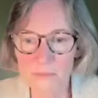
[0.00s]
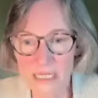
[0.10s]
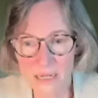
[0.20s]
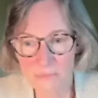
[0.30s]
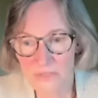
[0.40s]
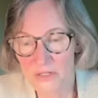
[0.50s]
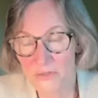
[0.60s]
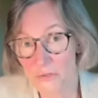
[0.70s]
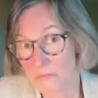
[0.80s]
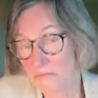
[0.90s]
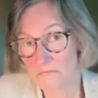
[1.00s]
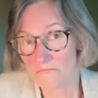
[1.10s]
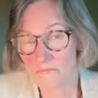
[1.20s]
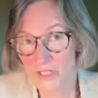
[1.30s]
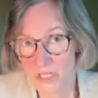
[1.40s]
may happen that your
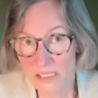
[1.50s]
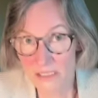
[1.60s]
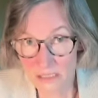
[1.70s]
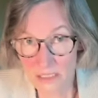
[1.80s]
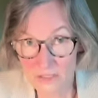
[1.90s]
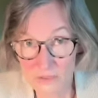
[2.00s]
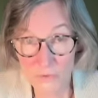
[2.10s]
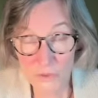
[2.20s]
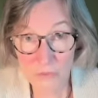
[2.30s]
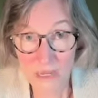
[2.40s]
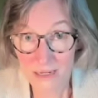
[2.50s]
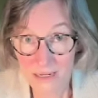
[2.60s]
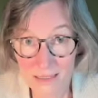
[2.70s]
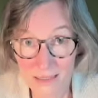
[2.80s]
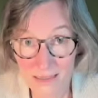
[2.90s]
child starts to smile.
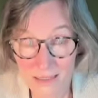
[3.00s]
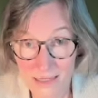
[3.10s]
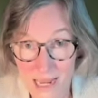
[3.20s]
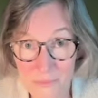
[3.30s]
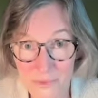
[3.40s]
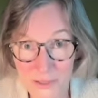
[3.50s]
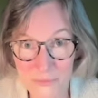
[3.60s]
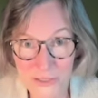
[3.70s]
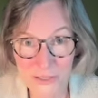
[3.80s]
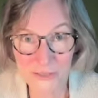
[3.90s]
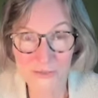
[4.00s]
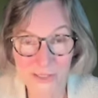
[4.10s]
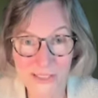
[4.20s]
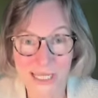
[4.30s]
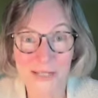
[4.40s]
I had that happening with children.
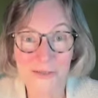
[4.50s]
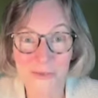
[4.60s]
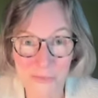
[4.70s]
They start to